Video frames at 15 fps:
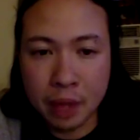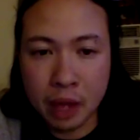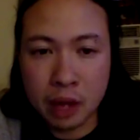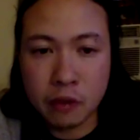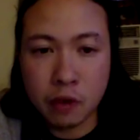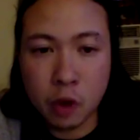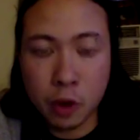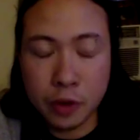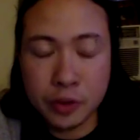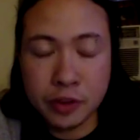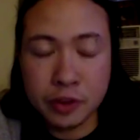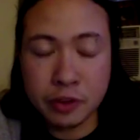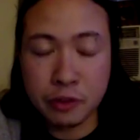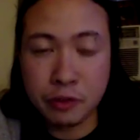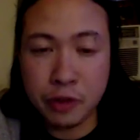And of course,
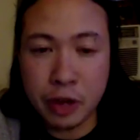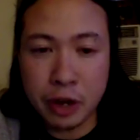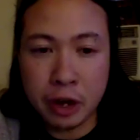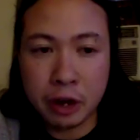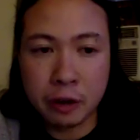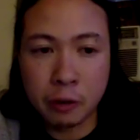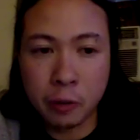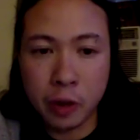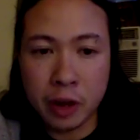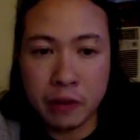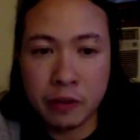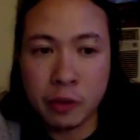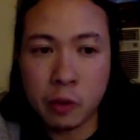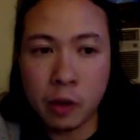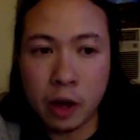there's a fear, what
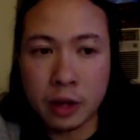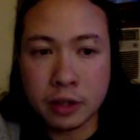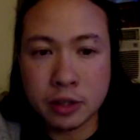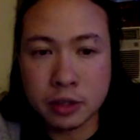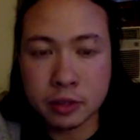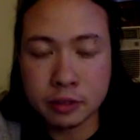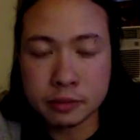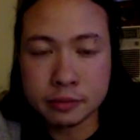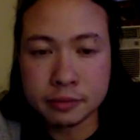if it was?